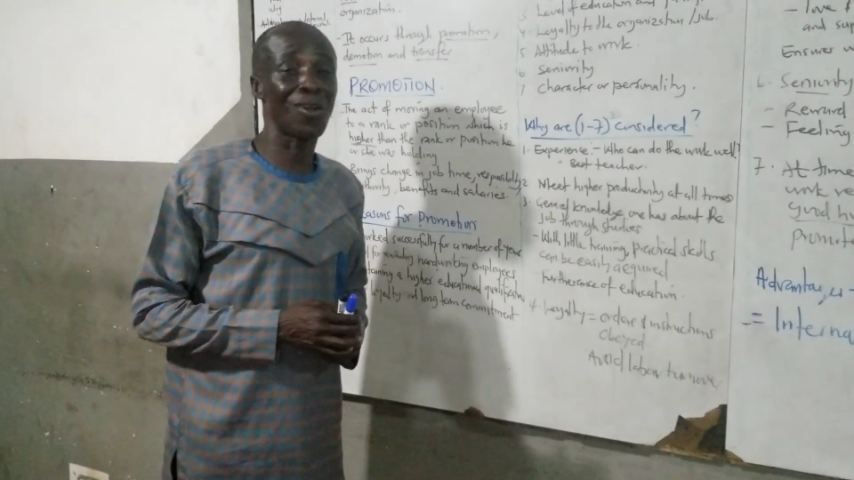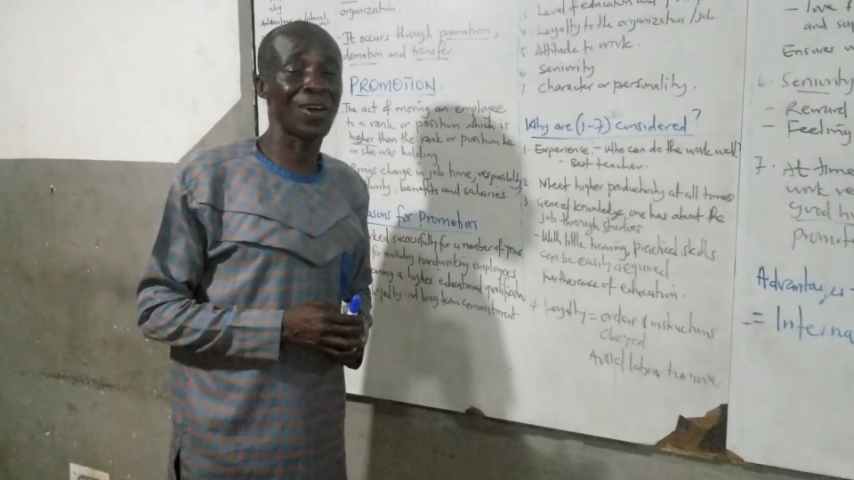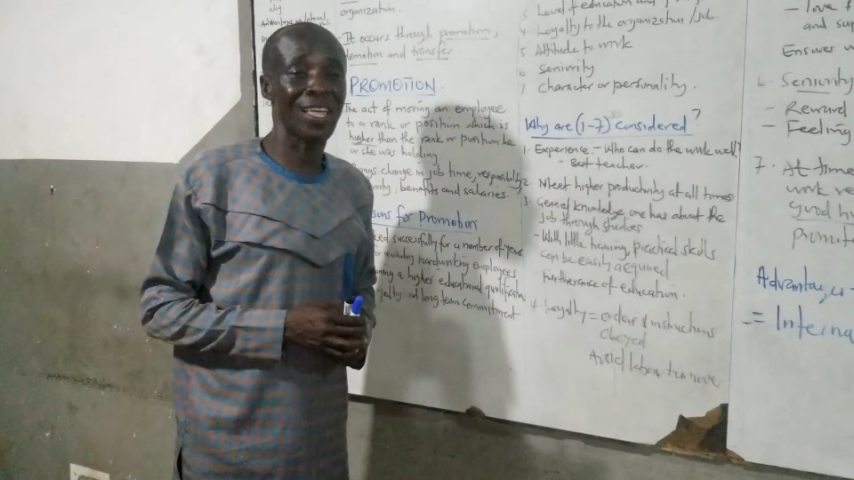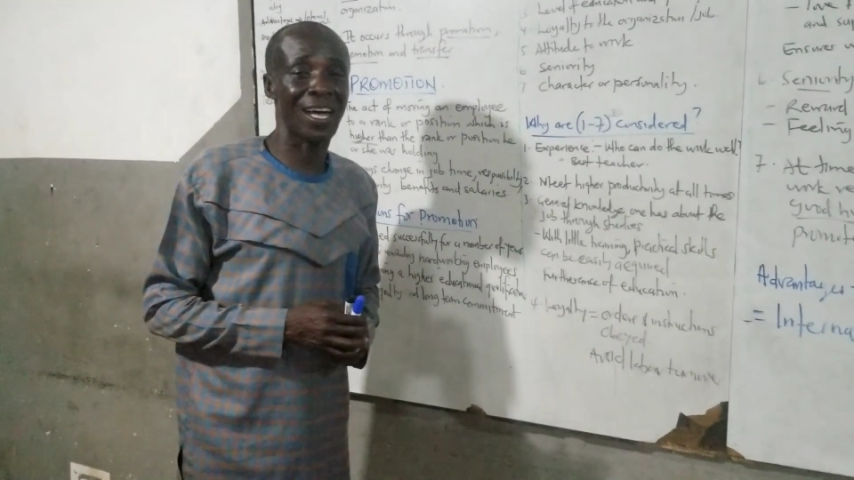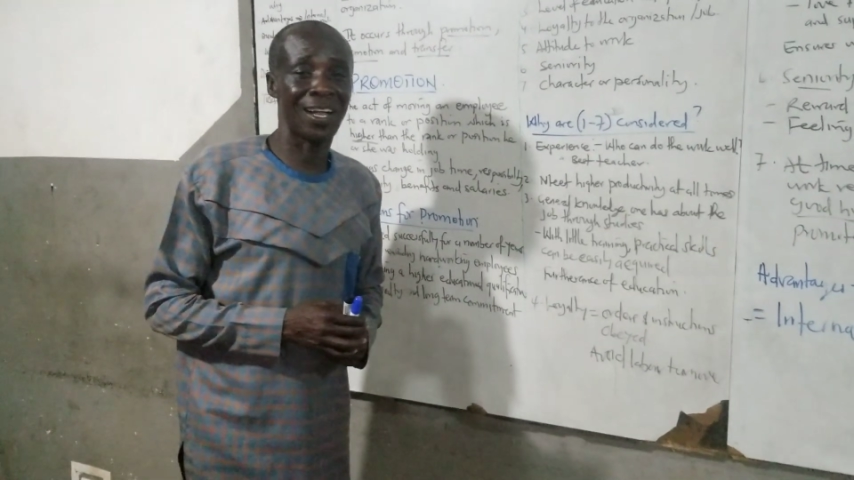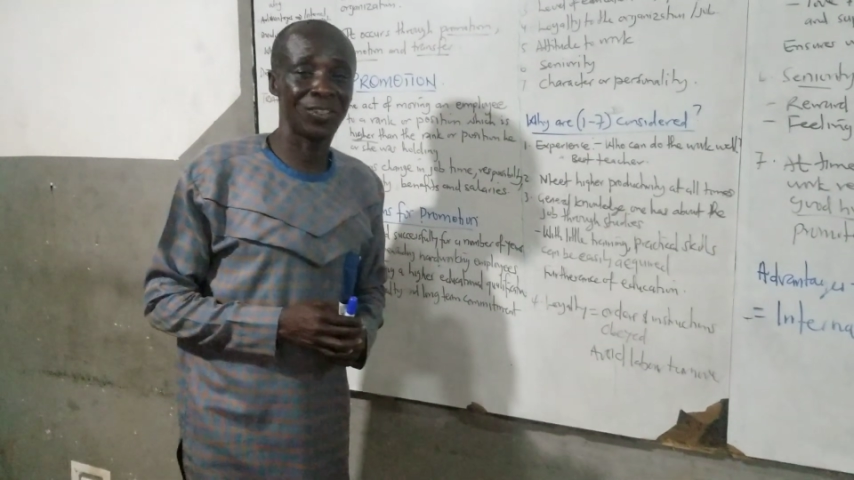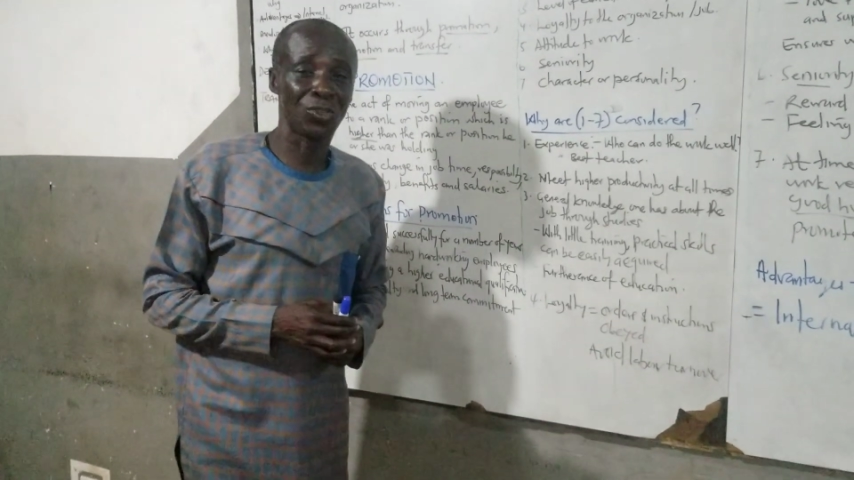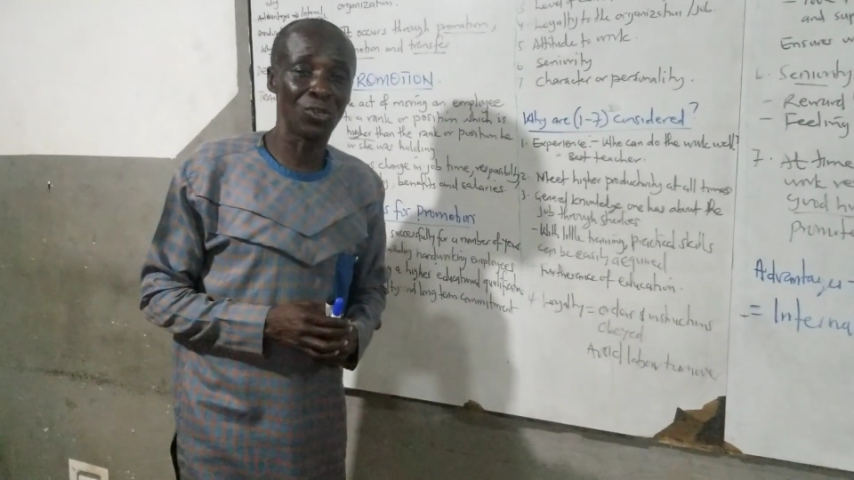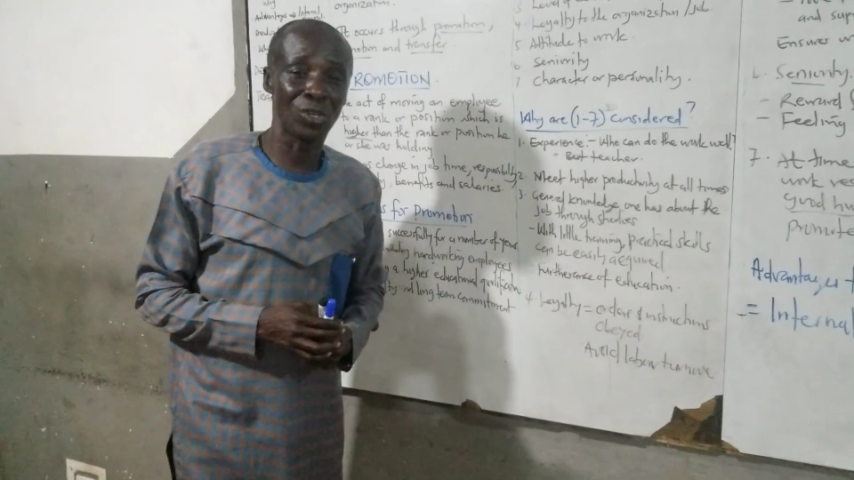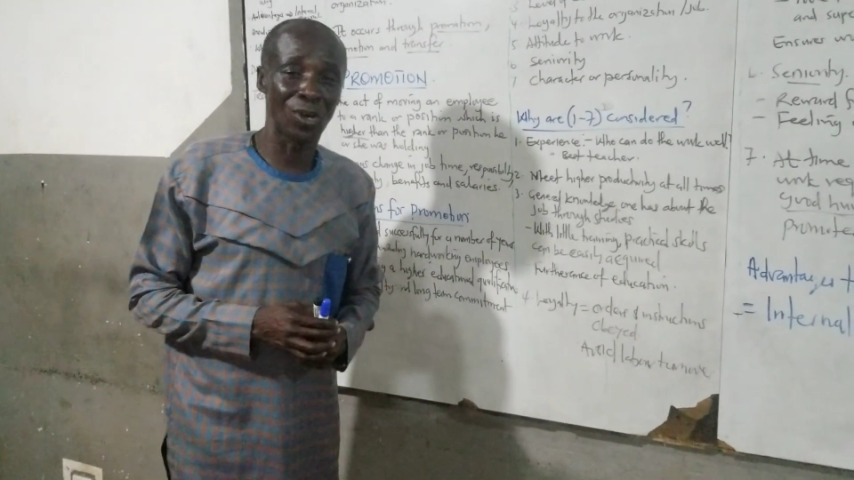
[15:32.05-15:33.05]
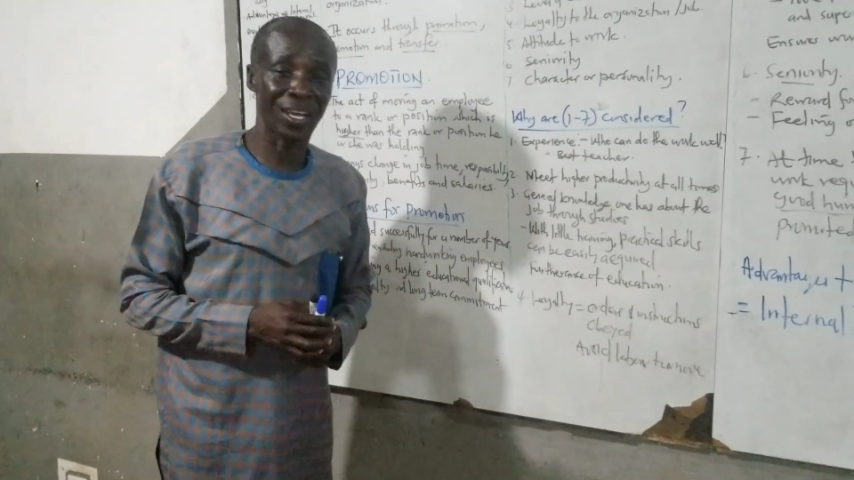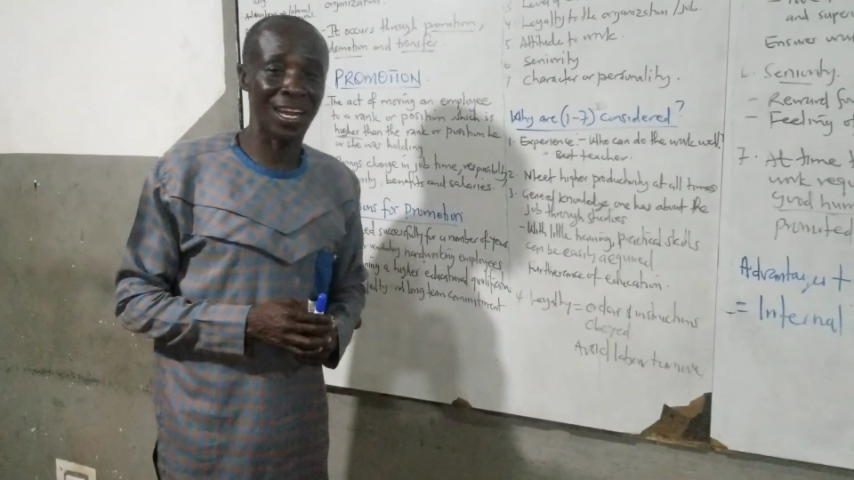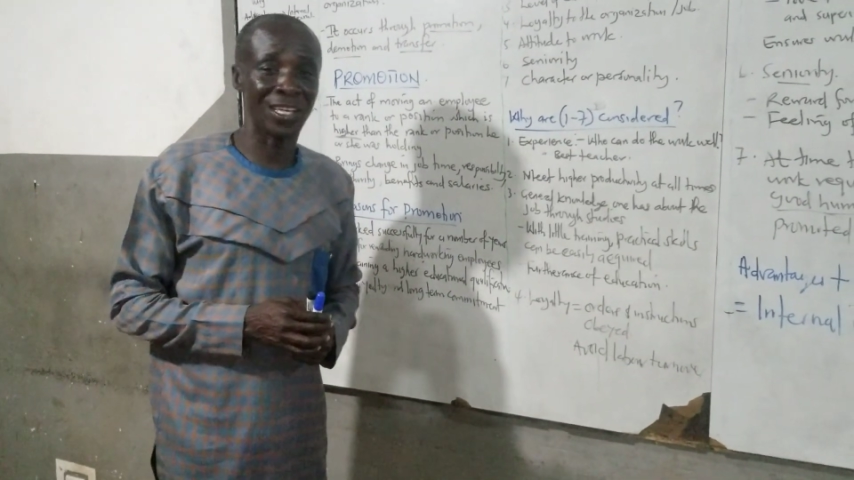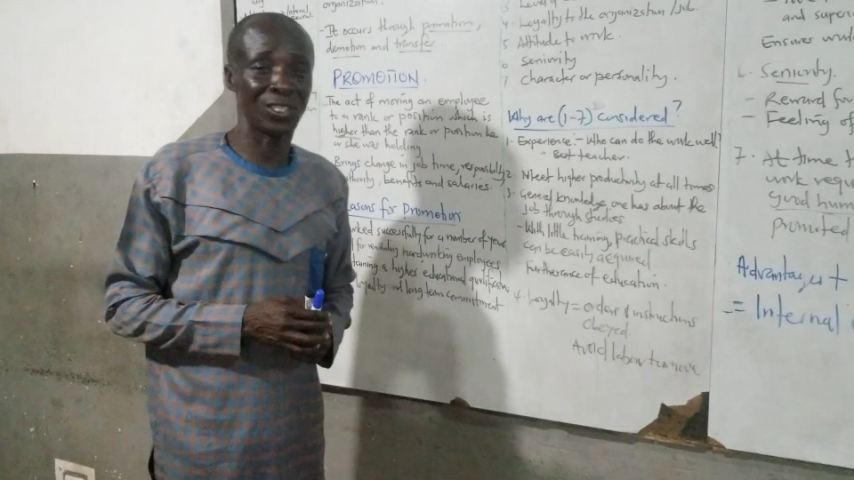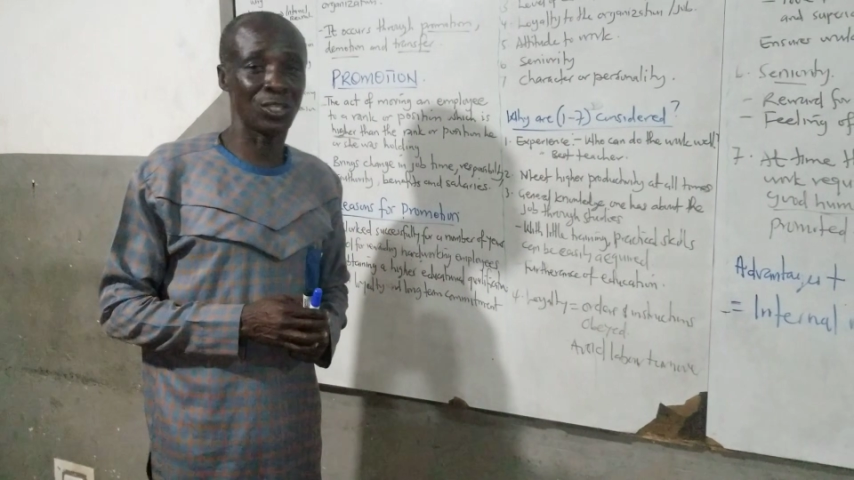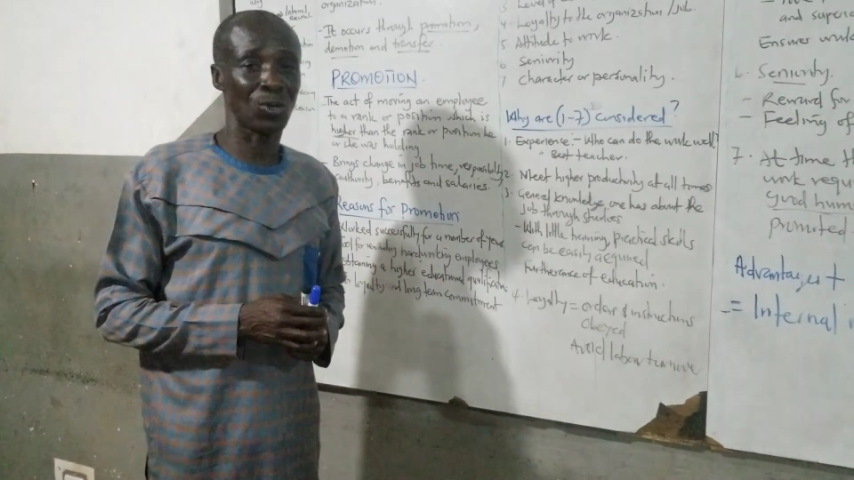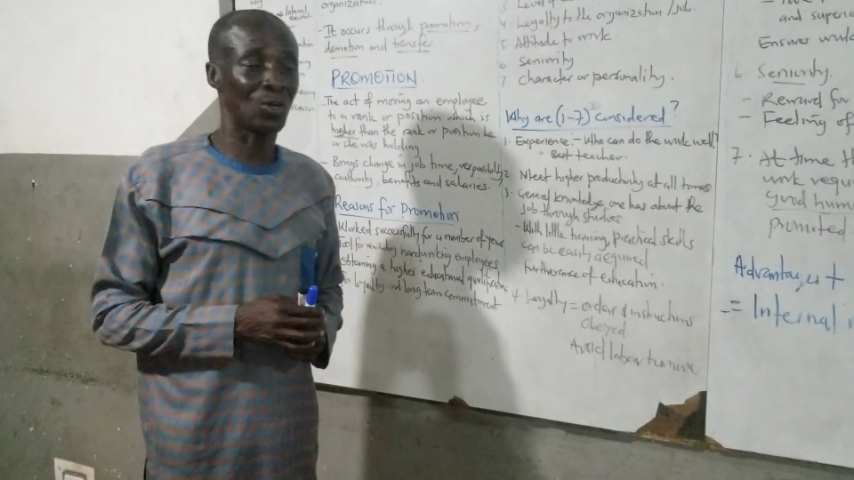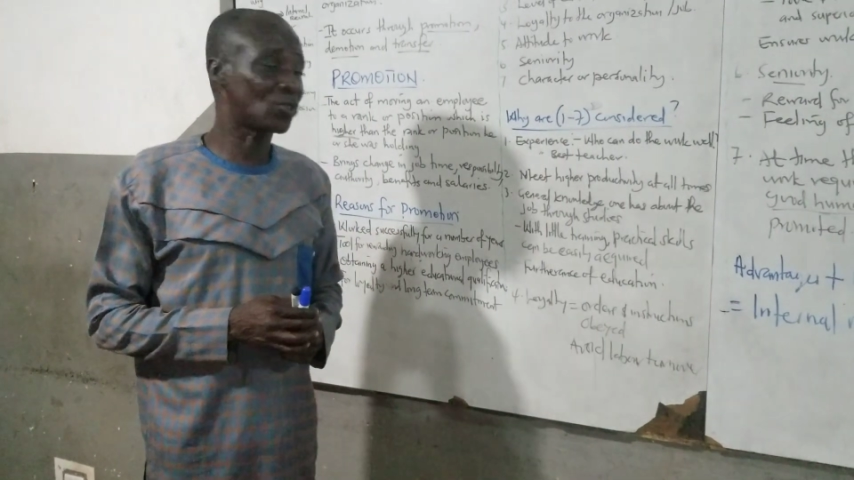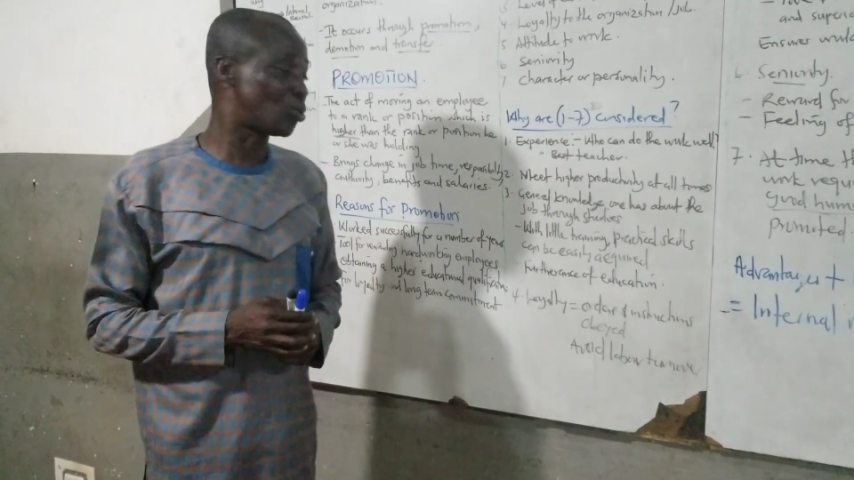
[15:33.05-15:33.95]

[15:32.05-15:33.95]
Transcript: loyal to the organization or